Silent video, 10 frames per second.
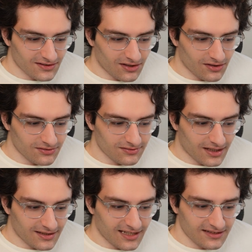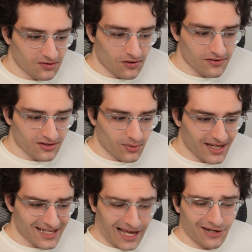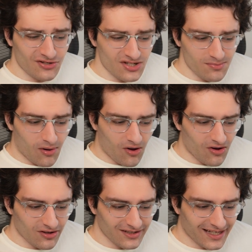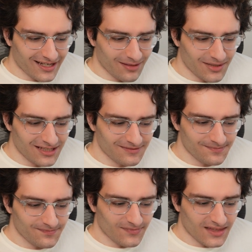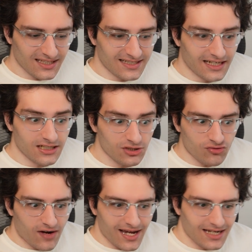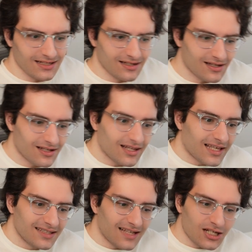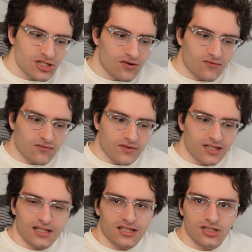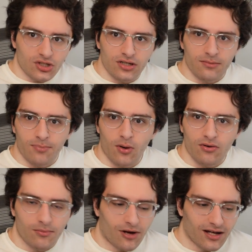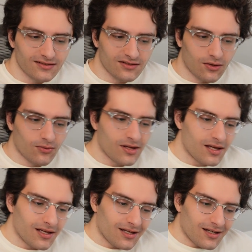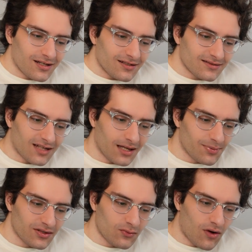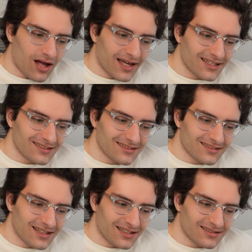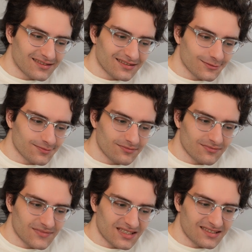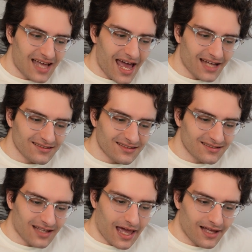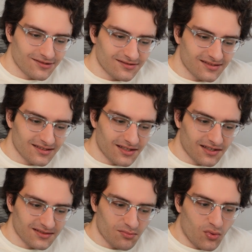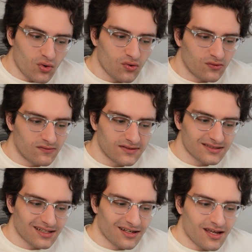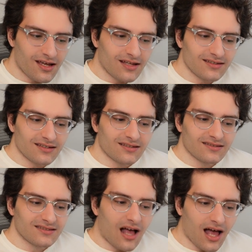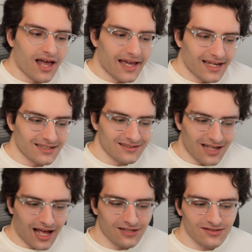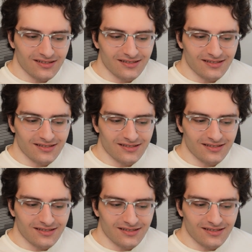you know, he gets Earthquake, Energy Ball. Like, I mean, Giga Drain. Like, he's actually a really good Pokemon. So, typing wise, its stats and its moves and the design, I